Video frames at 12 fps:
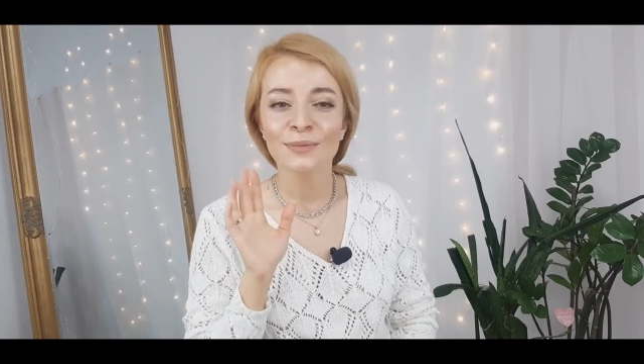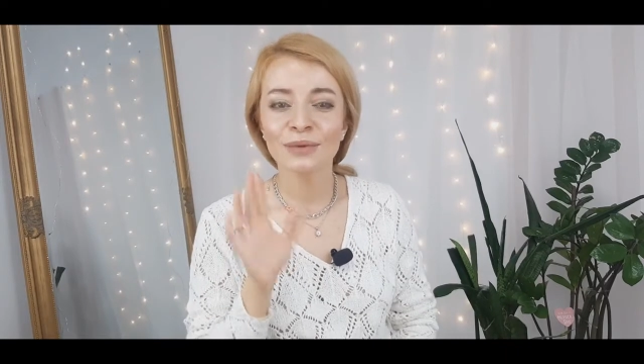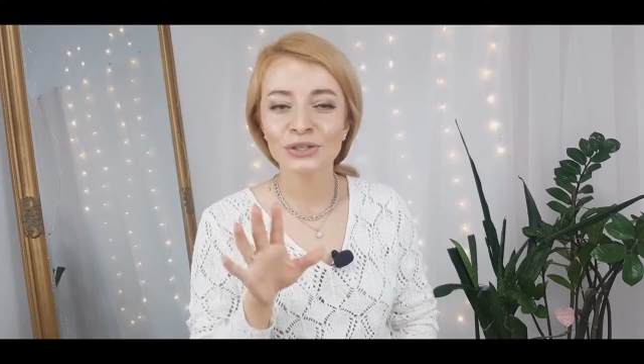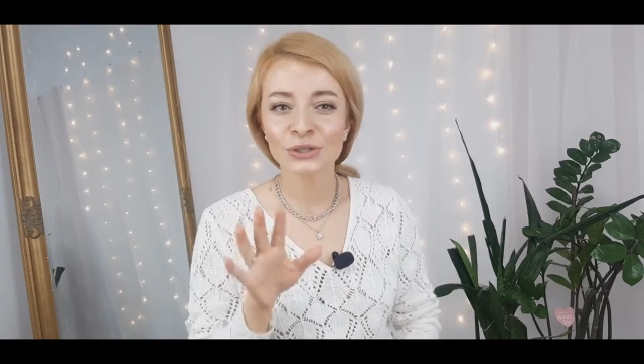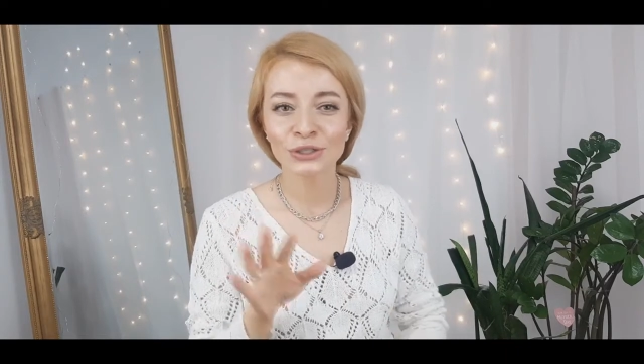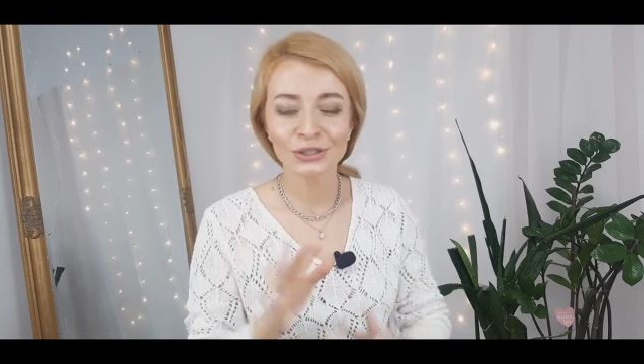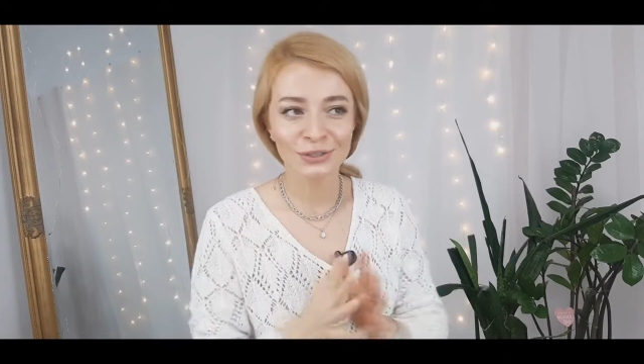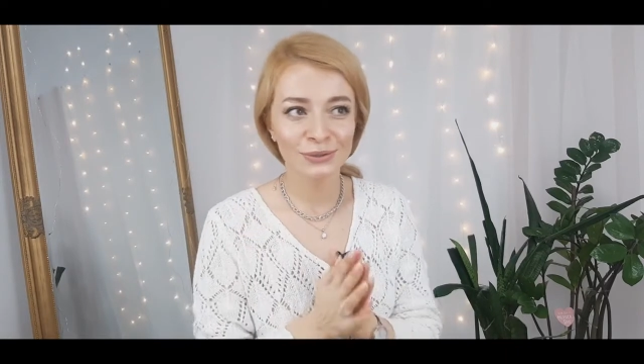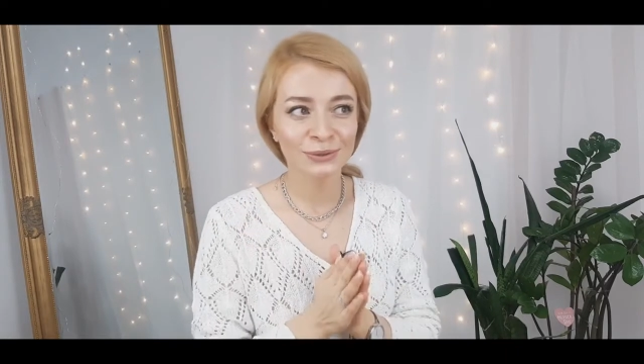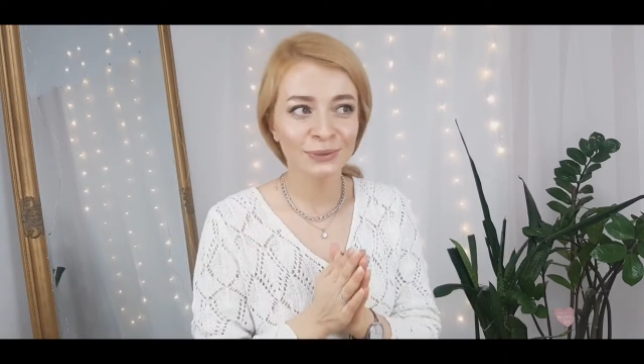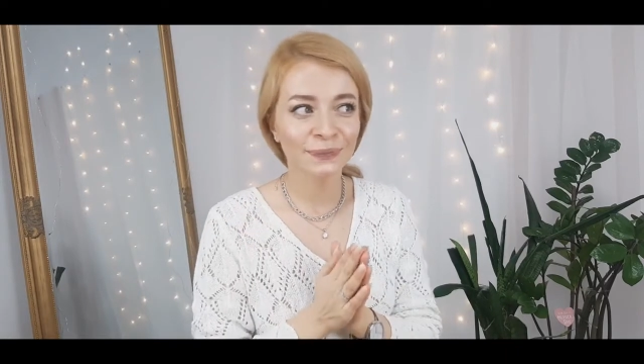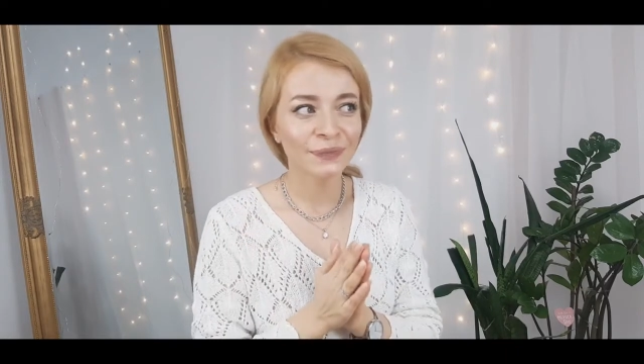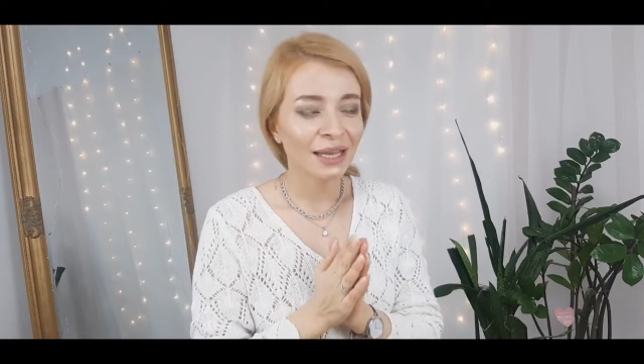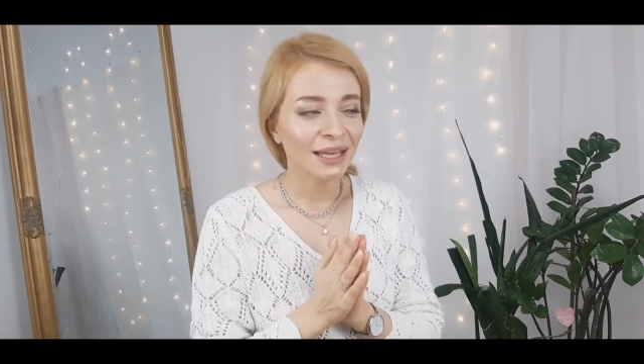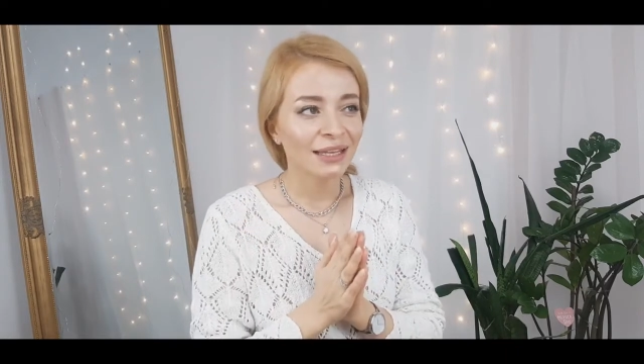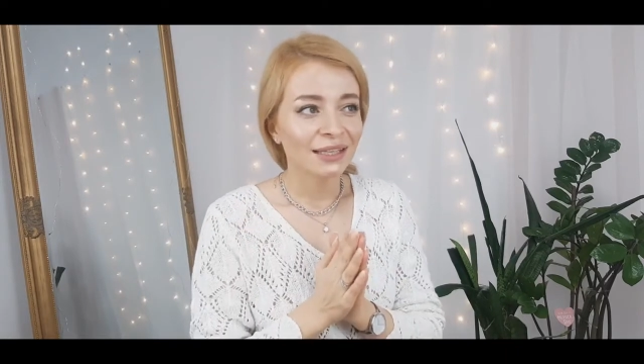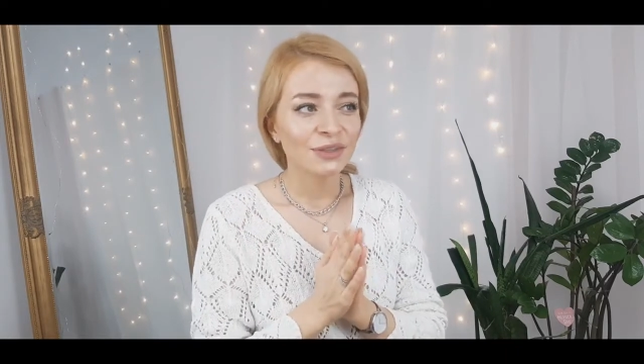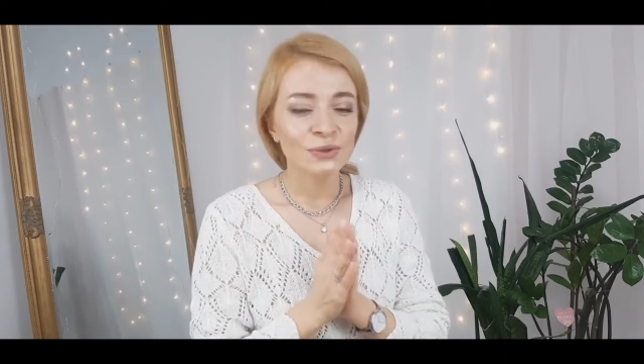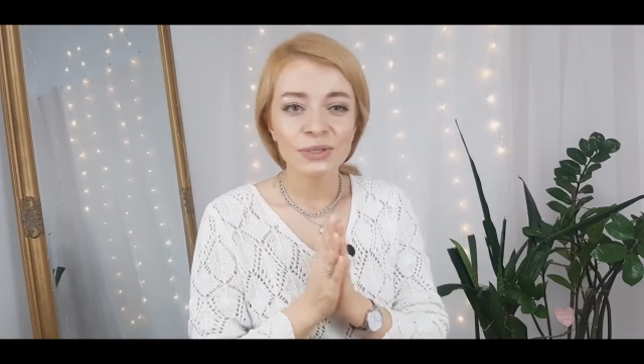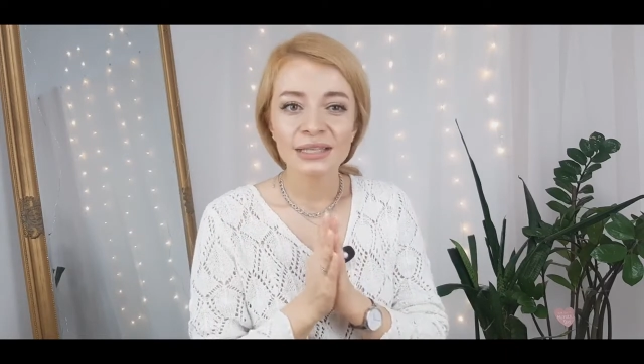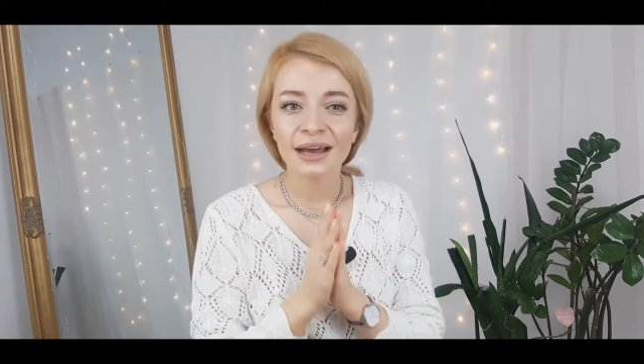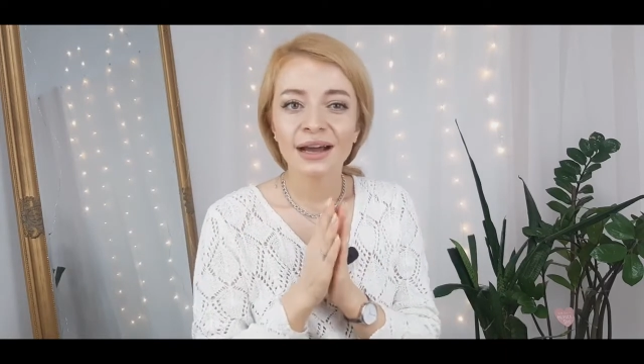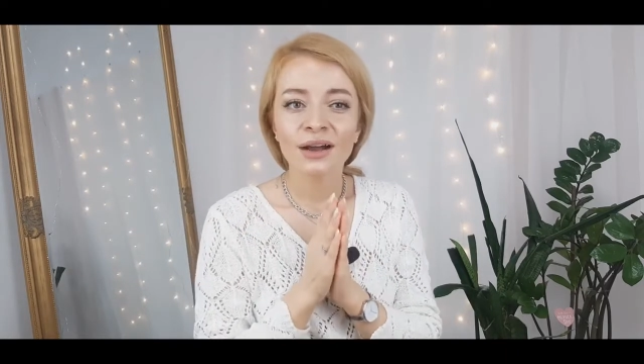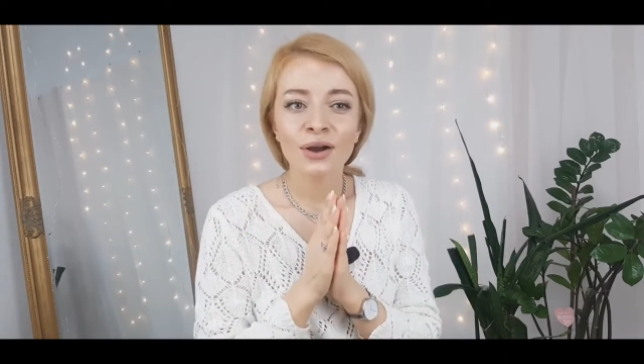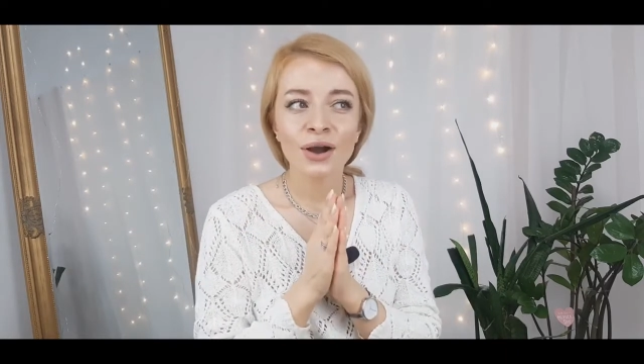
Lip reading: make sure to use a